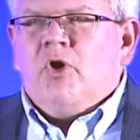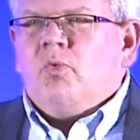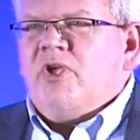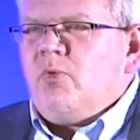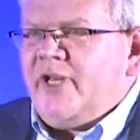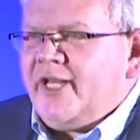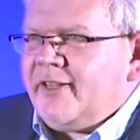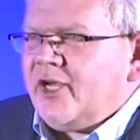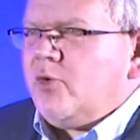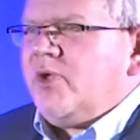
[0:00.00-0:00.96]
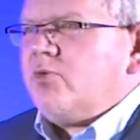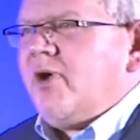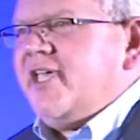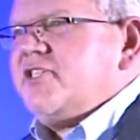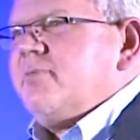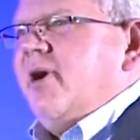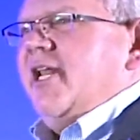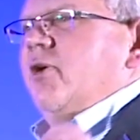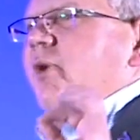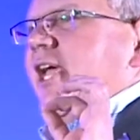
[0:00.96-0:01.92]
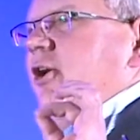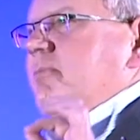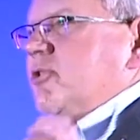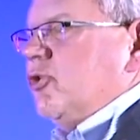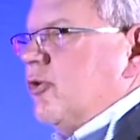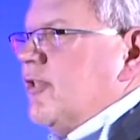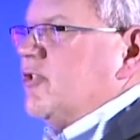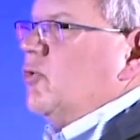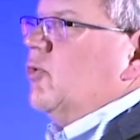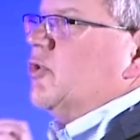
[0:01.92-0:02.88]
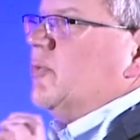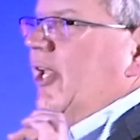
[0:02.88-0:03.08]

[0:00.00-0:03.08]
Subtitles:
We went in there, we raised money, we helped tutor the schools,